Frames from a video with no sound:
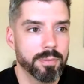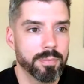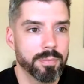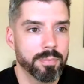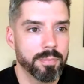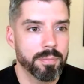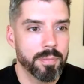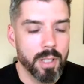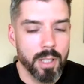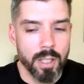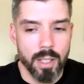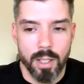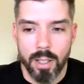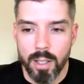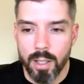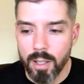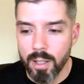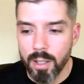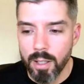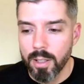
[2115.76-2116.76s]

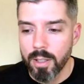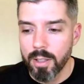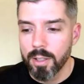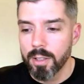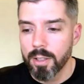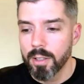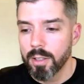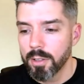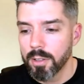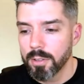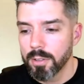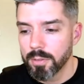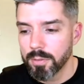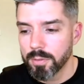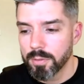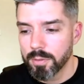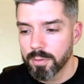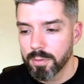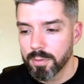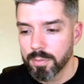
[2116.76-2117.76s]

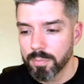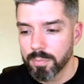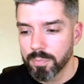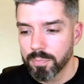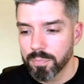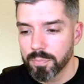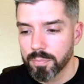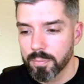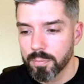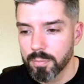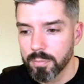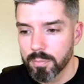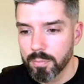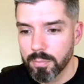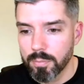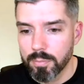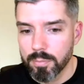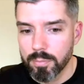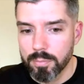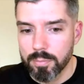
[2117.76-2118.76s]

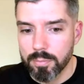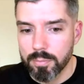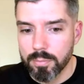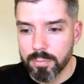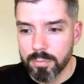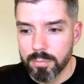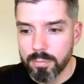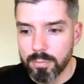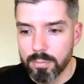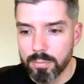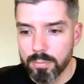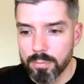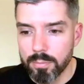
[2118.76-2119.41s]
No one is speaking in this clip.